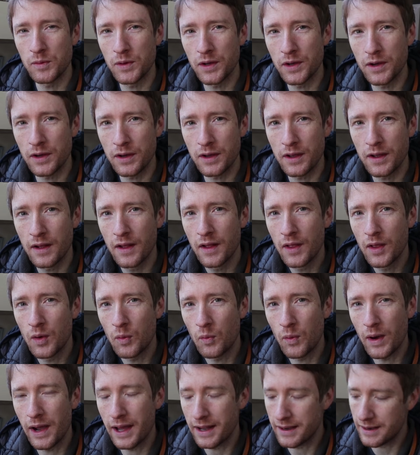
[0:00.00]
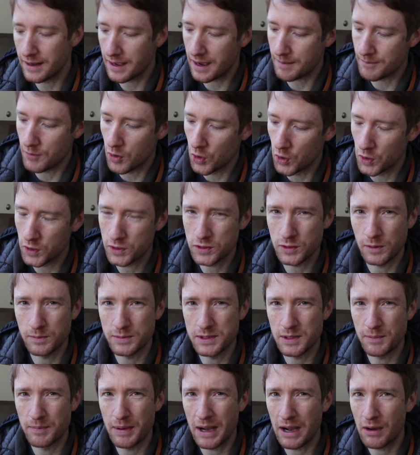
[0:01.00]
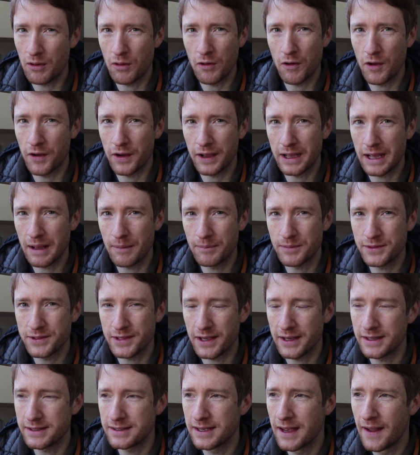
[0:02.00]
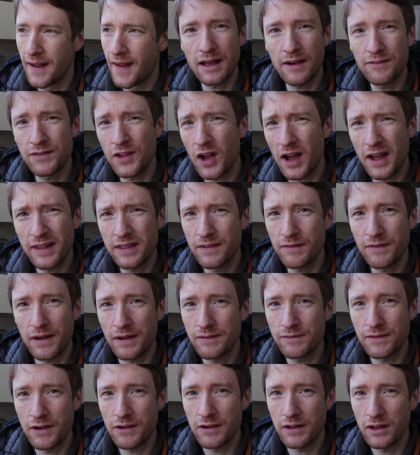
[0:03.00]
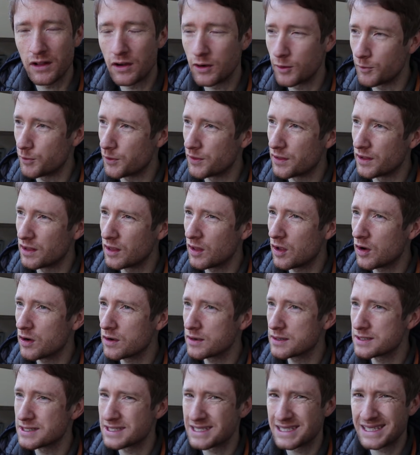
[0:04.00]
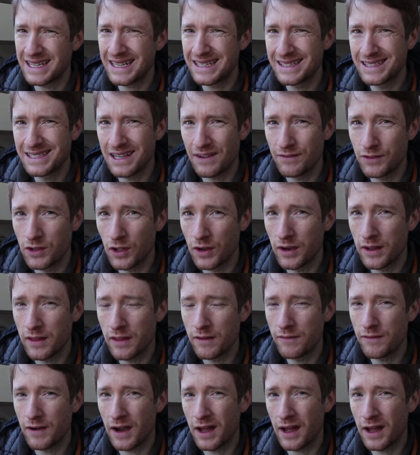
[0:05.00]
work when I'm hooked up to power on a campsite. I've not had the van very long, but the longest stint I've done in the